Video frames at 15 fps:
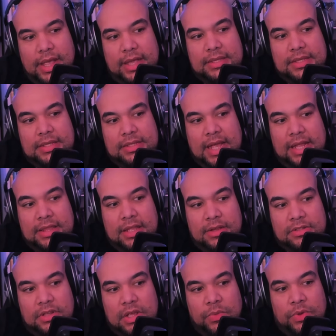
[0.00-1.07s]
Yes, he sat
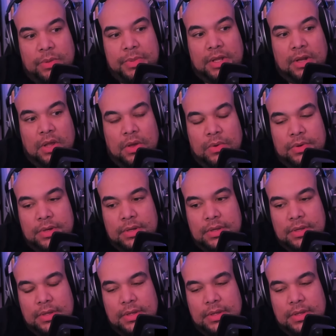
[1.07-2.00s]
there so he wouldn't be alone.